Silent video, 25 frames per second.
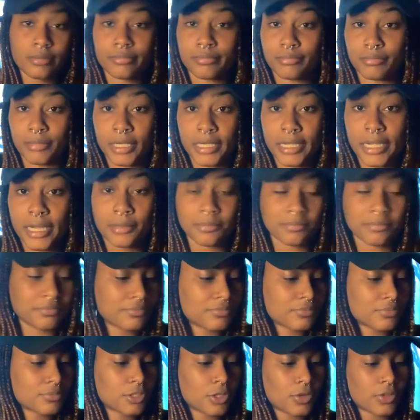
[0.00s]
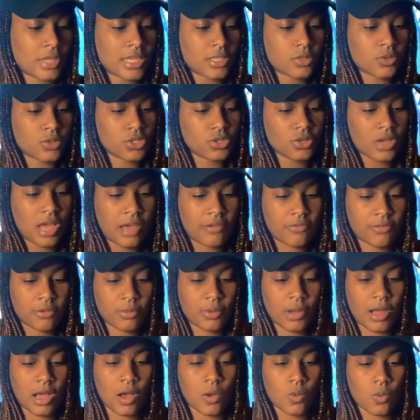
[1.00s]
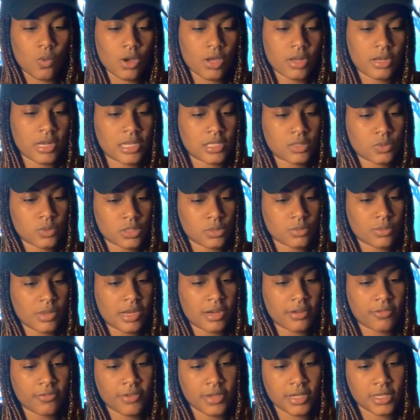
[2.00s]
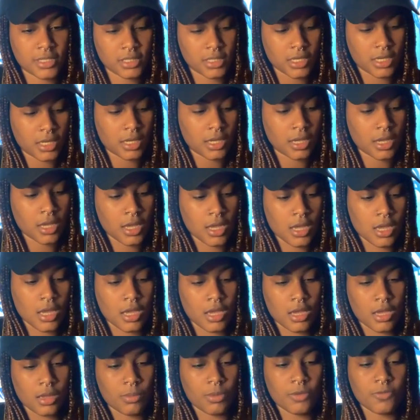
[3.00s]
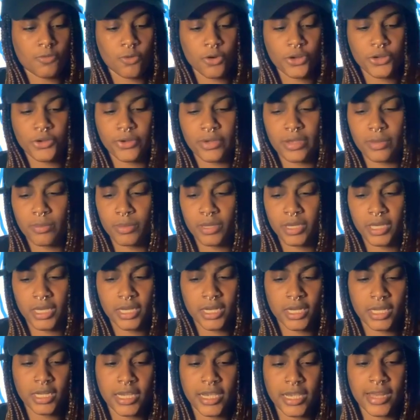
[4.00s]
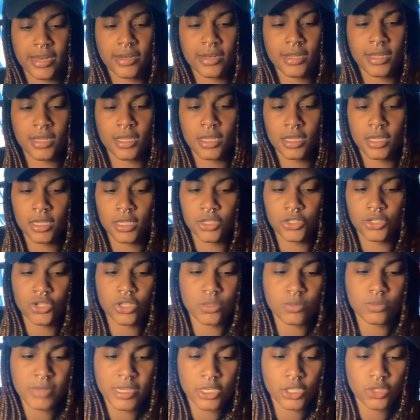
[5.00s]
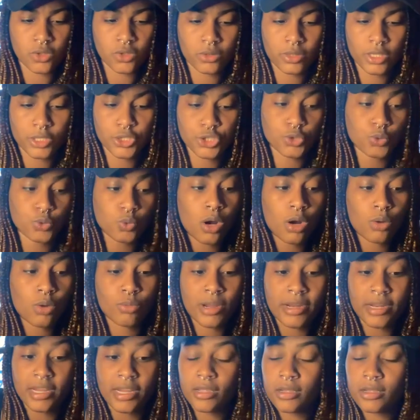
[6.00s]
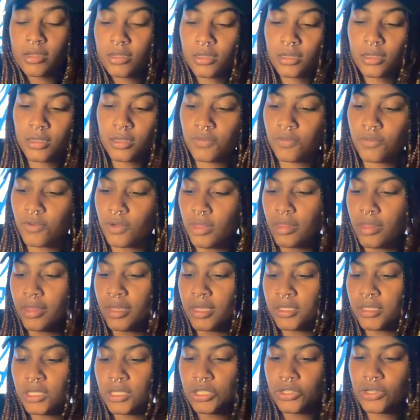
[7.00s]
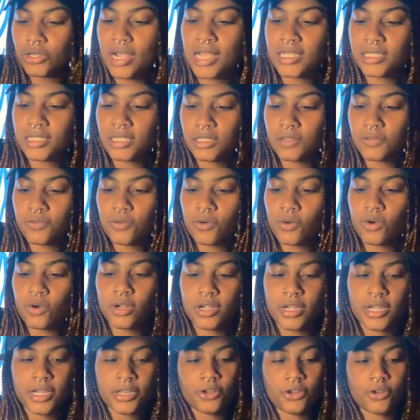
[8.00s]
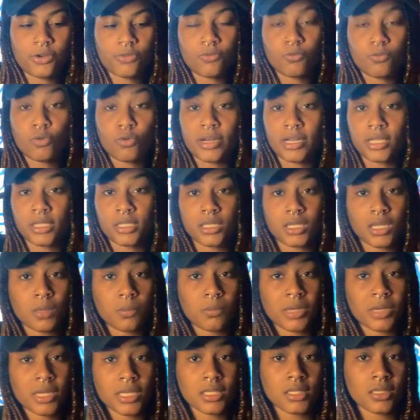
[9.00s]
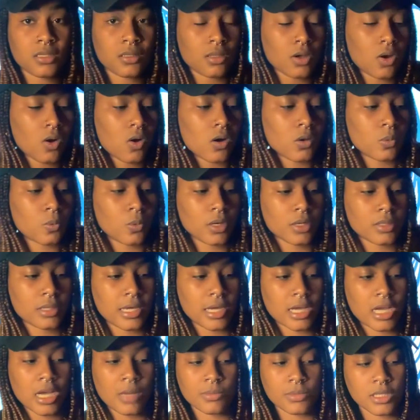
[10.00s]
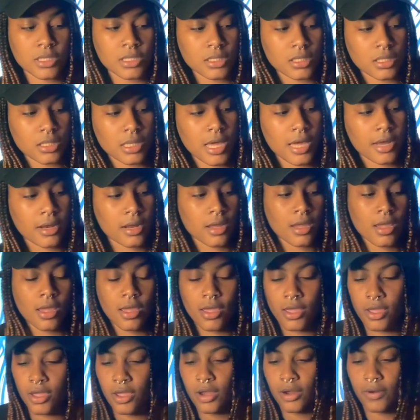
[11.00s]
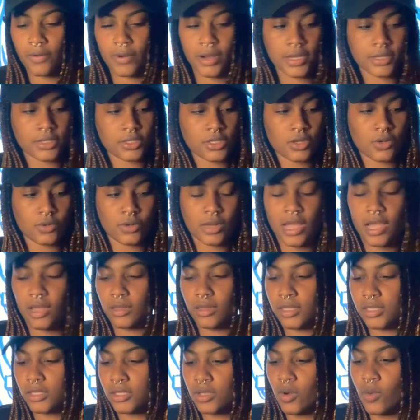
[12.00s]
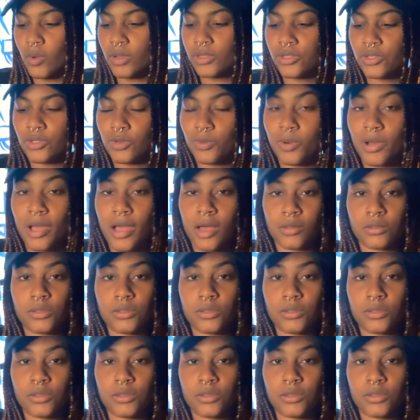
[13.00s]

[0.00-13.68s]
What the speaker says: But yeah, so that's what you have for pile 1. That's what's manifesting. Before you can begin again, just make sure that you are ready for the things that you're asking for, and you're ready to commit to the hard work that comes into that. All right, so now let's go into pile